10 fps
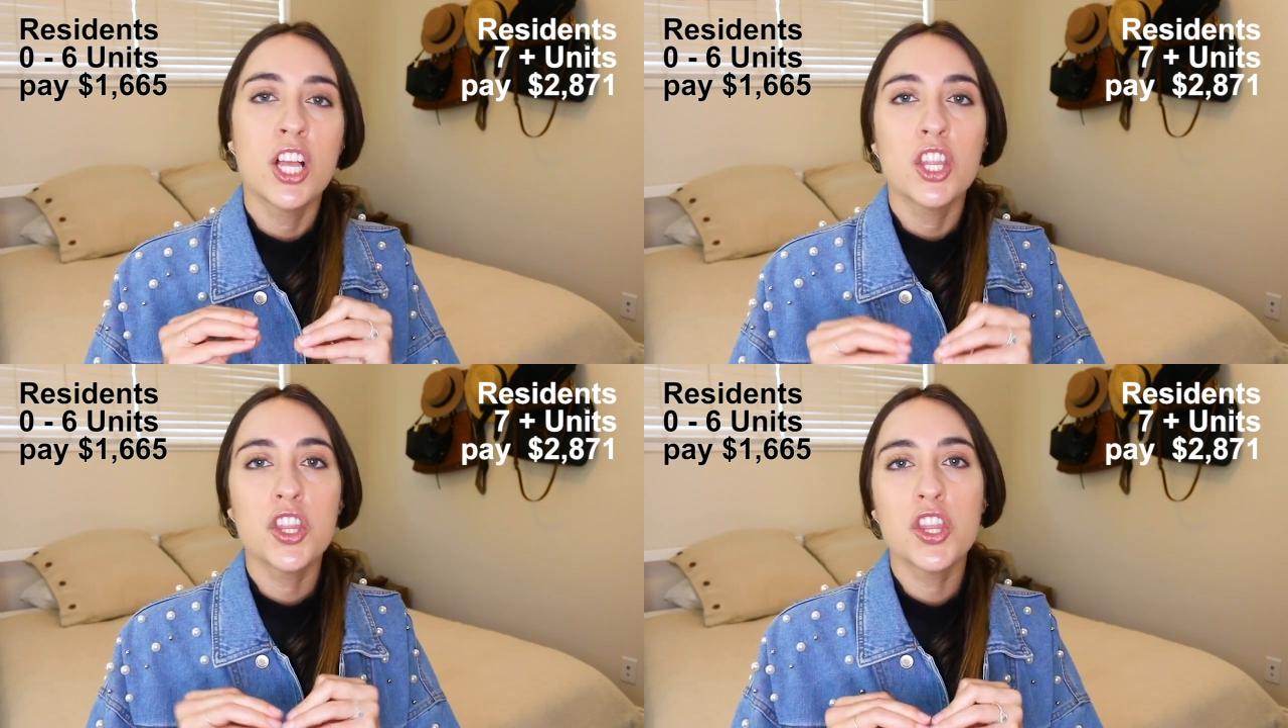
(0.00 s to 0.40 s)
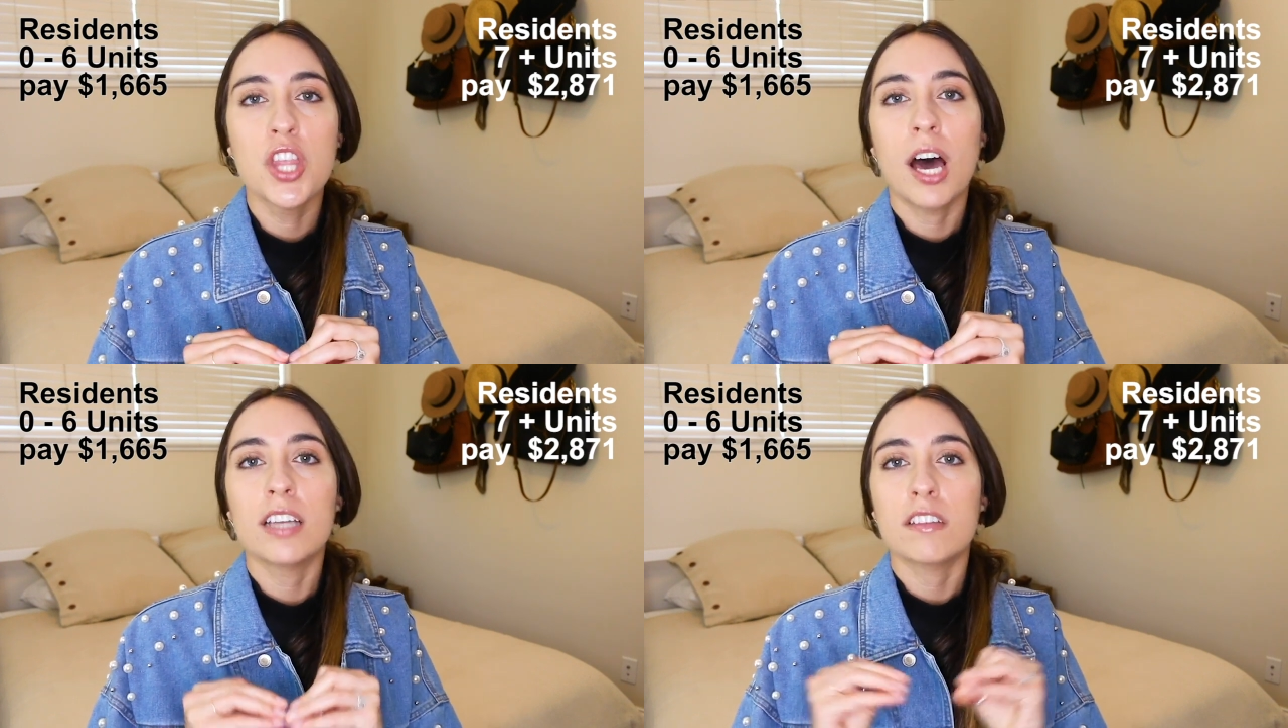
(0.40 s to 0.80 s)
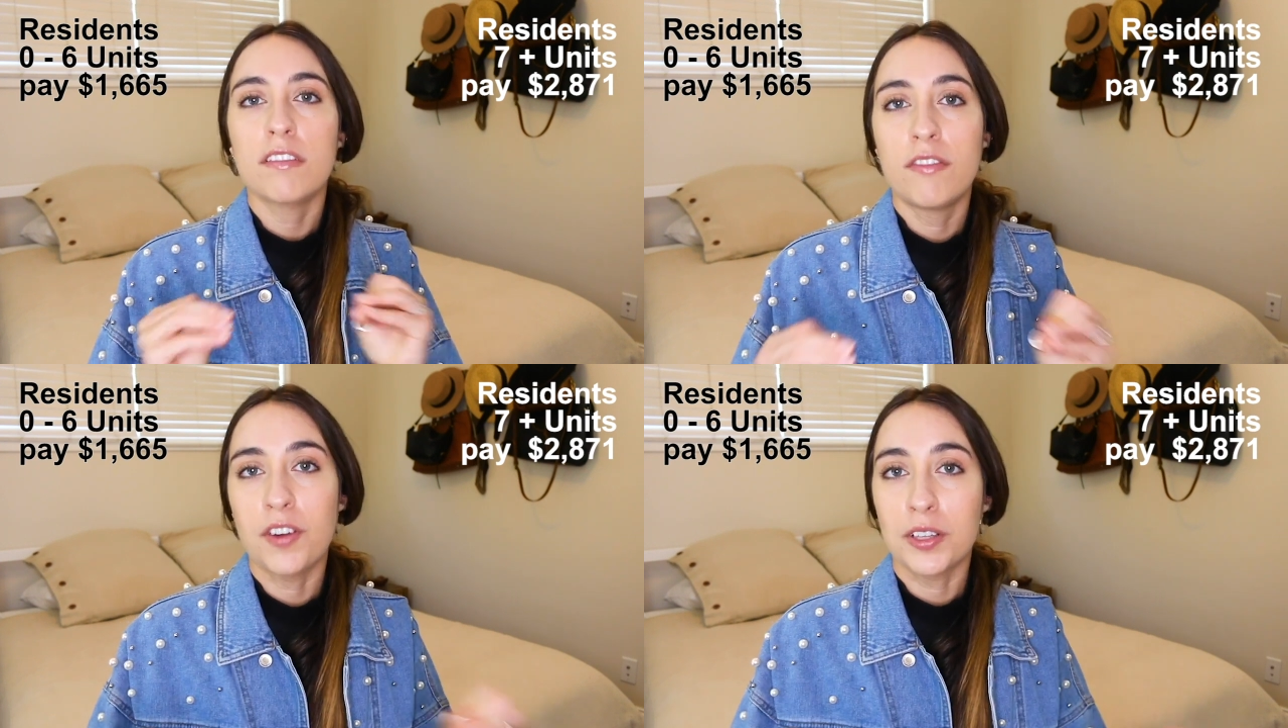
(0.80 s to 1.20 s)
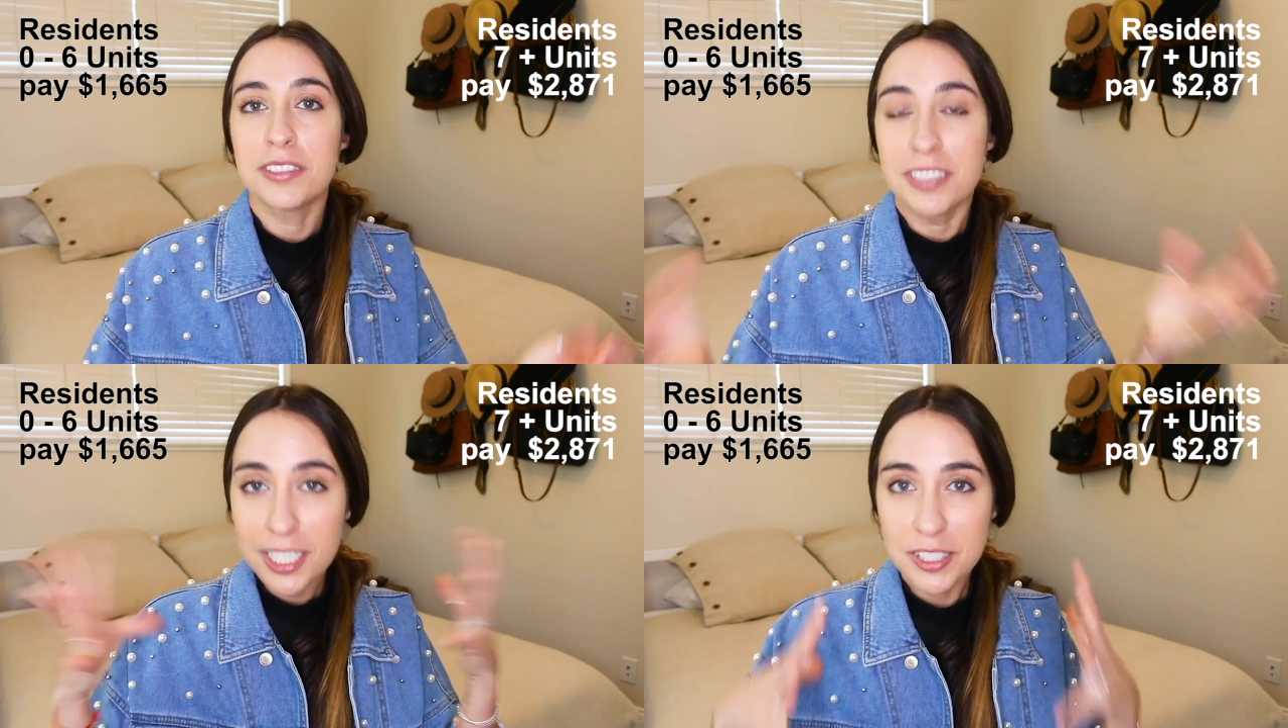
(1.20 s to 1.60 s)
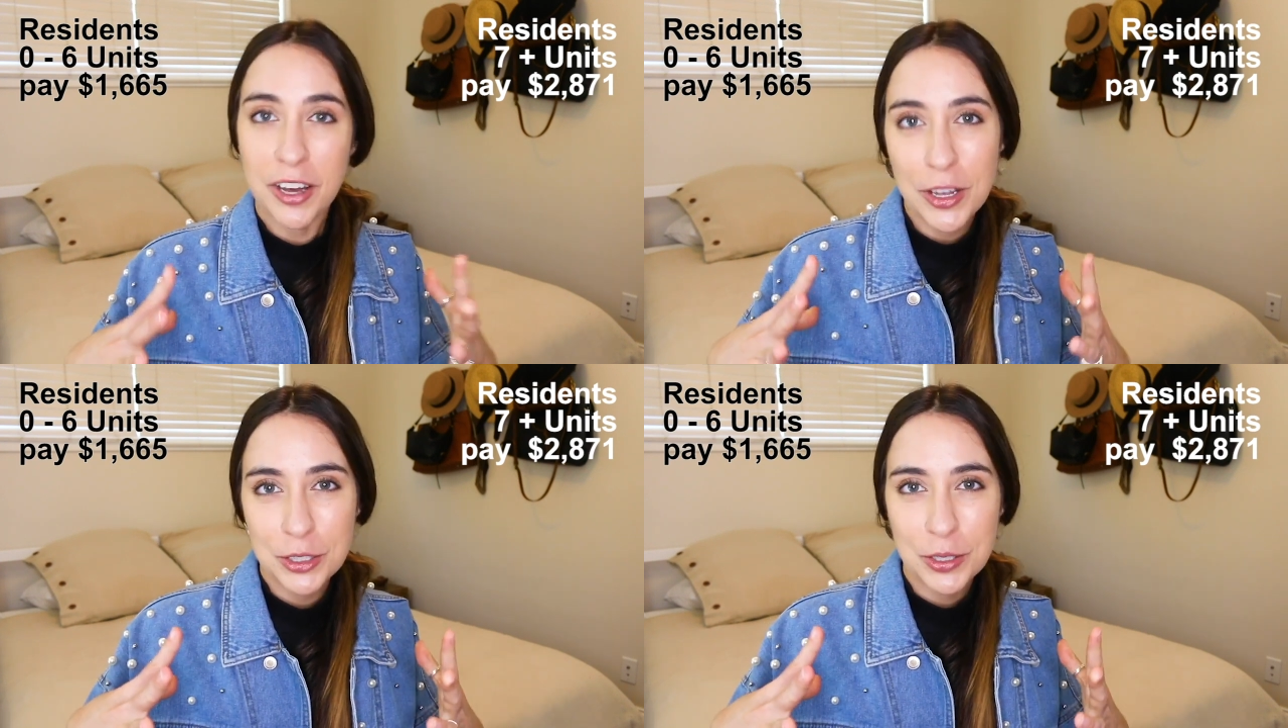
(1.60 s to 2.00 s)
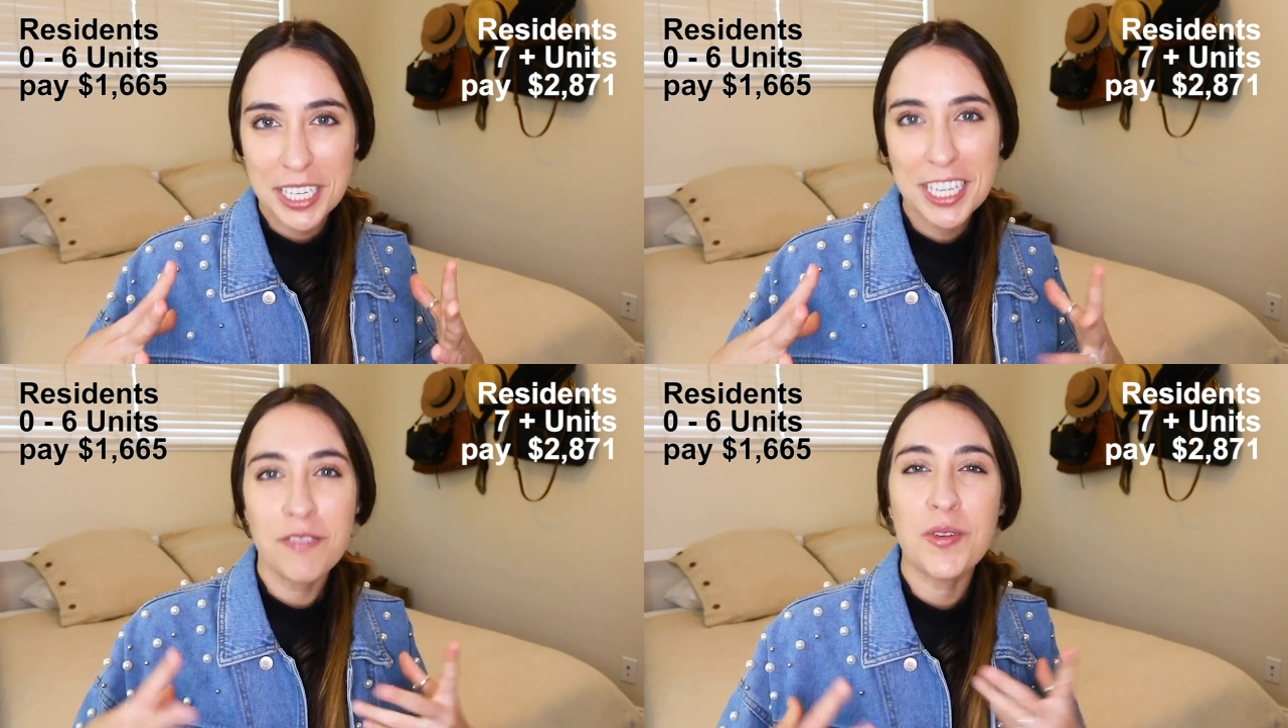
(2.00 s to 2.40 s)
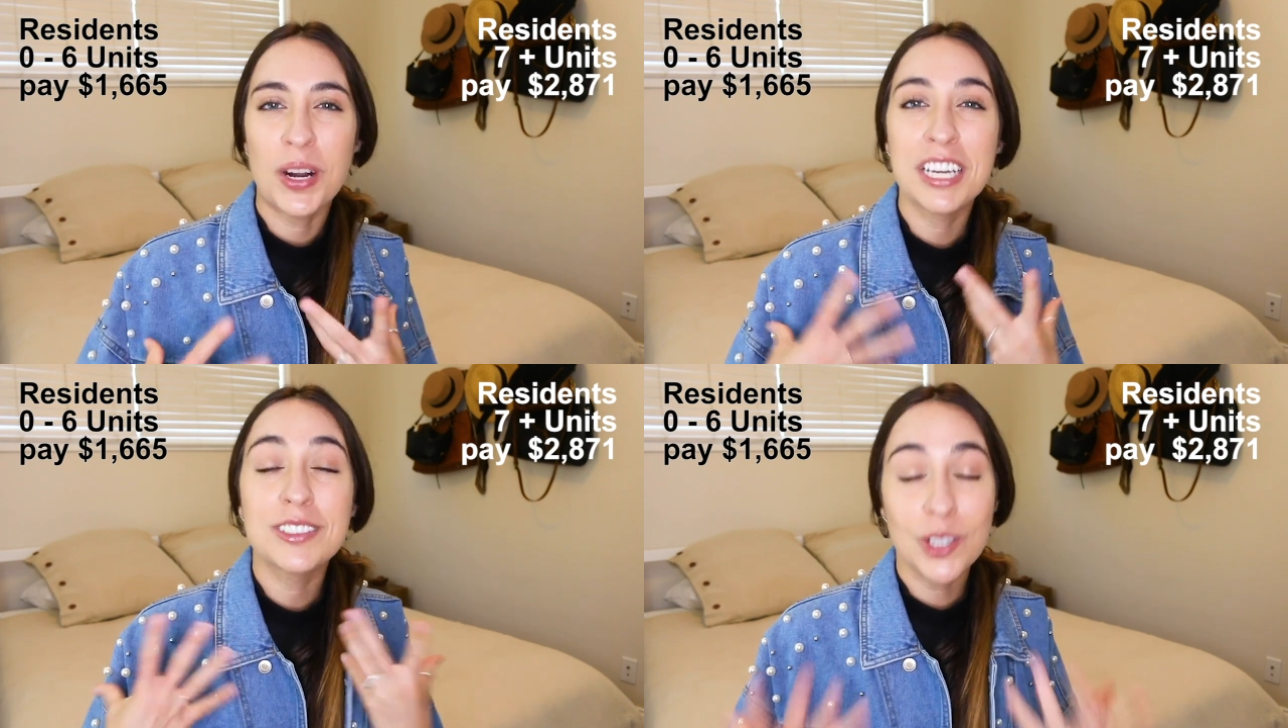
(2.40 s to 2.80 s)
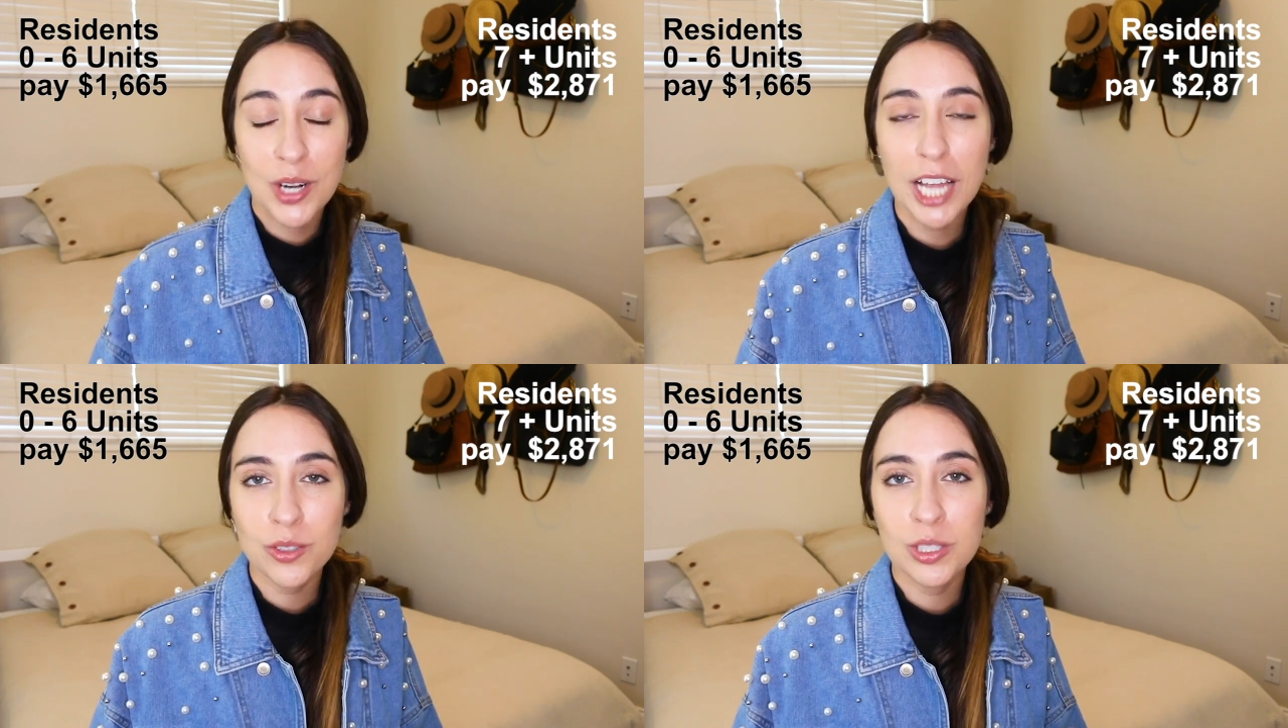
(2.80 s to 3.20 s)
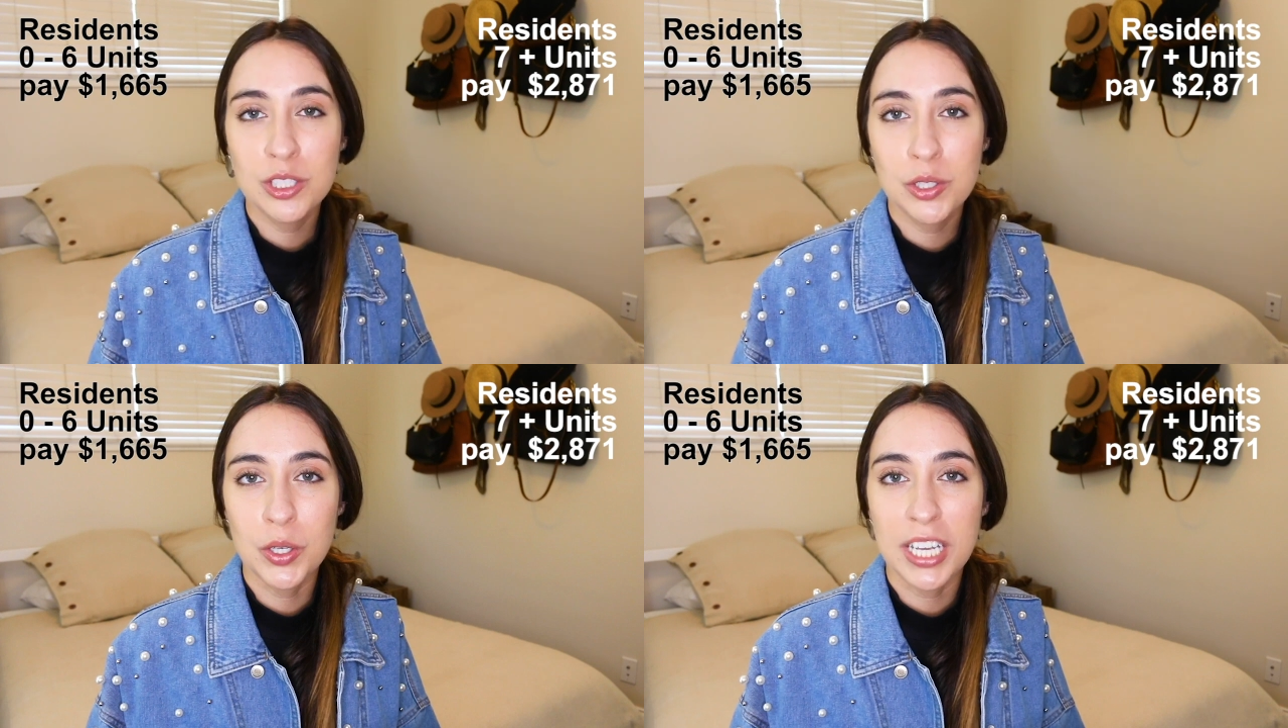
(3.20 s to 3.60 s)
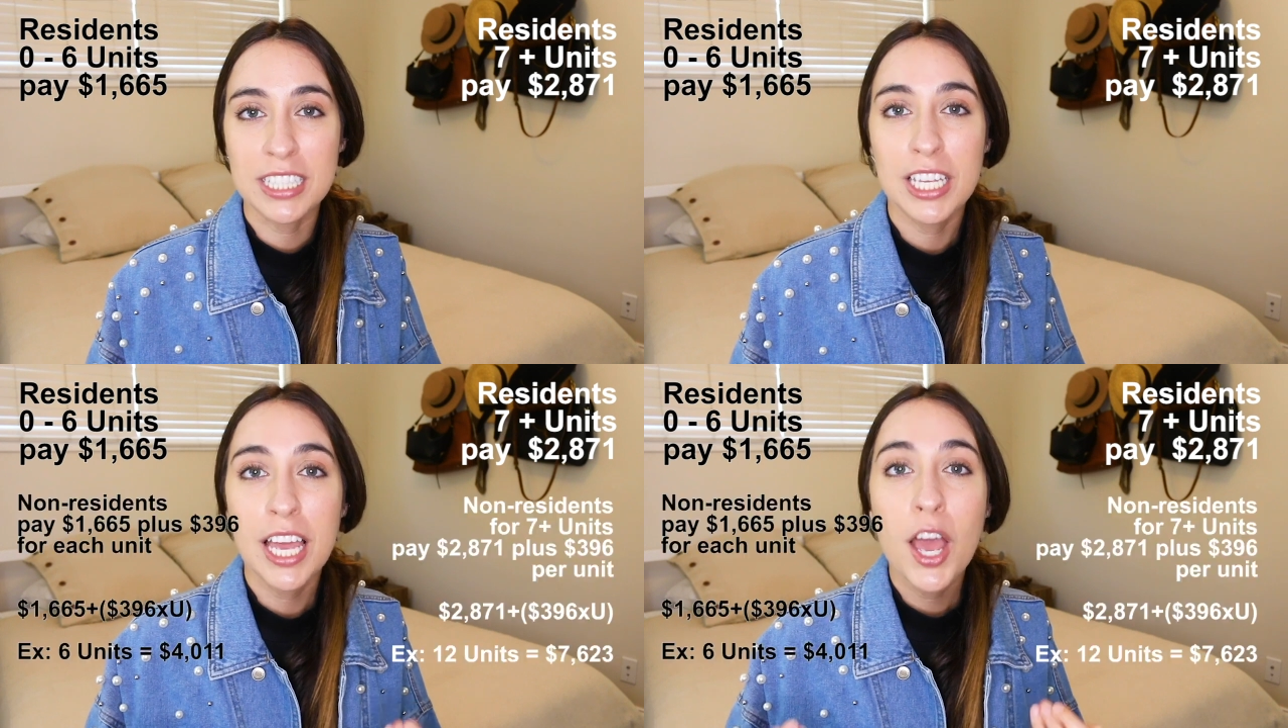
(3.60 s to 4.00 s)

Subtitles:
not from this country, if you're an international student,